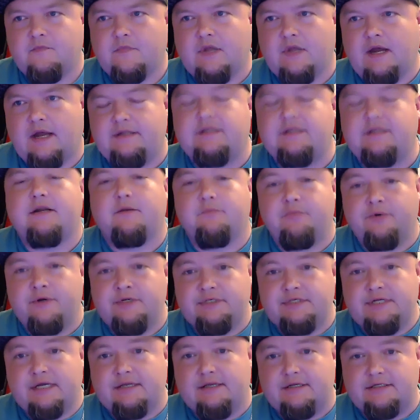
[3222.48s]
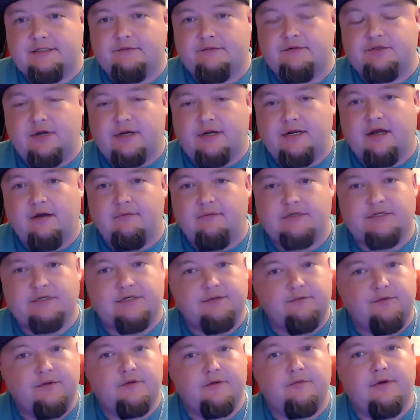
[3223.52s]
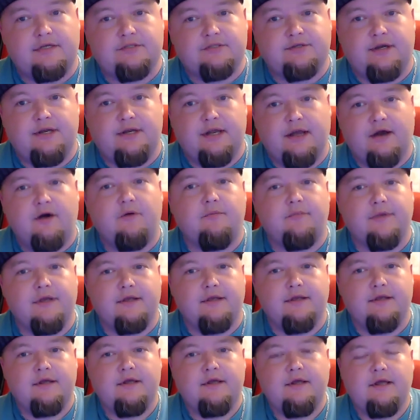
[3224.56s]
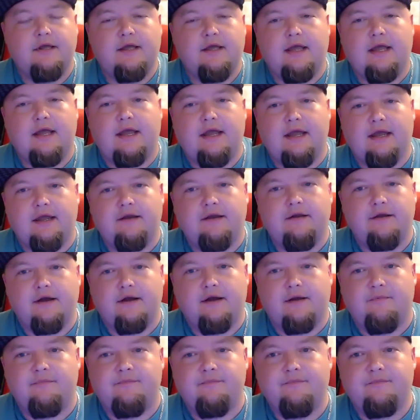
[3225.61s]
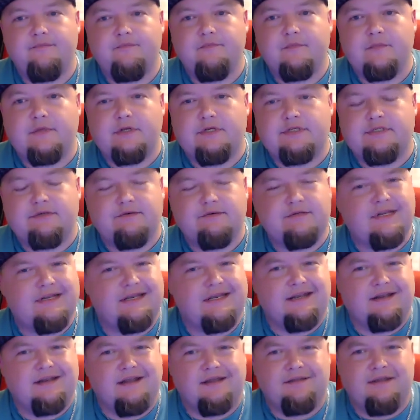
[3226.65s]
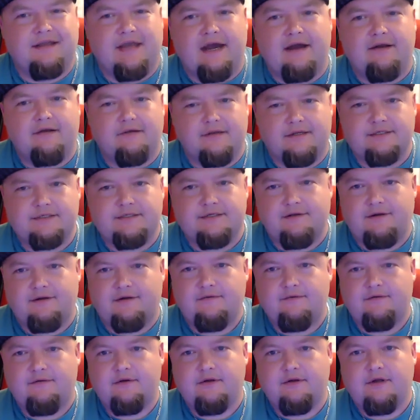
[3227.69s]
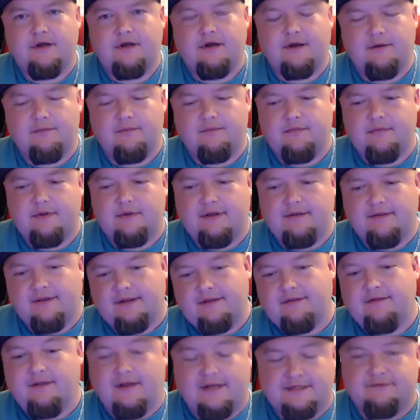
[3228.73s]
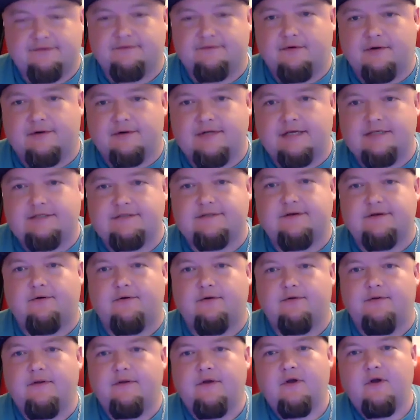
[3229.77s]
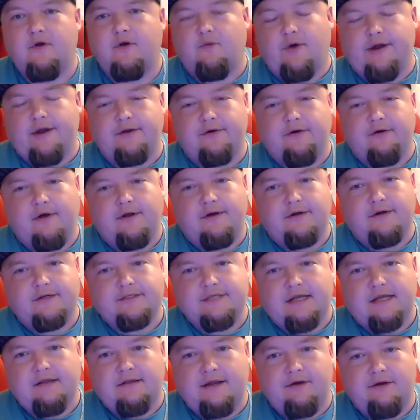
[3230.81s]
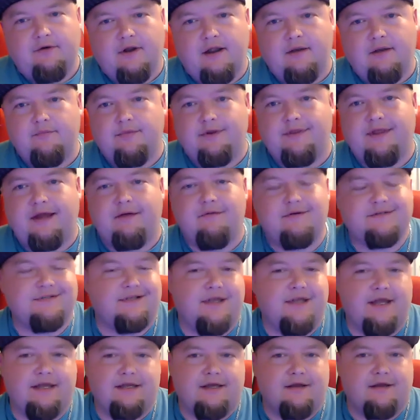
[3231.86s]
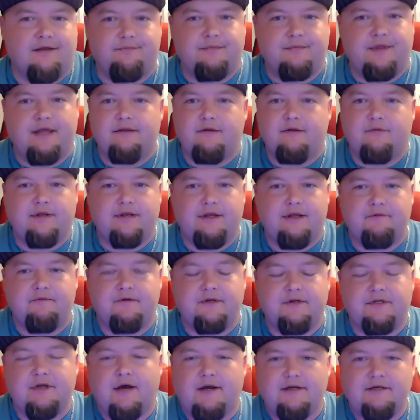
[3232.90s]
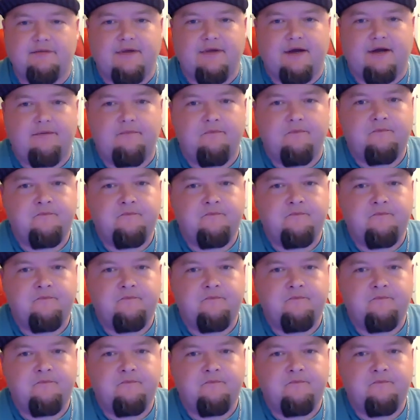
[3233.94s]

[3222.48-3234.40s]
I did appreciate that she was trying to help me. She really was trying to help me. And because um, she was going to get nothing out of this, you know, um, unless, of course, I sold White Girl on her site later on. But that wasn't like a thing that we'd even talked about.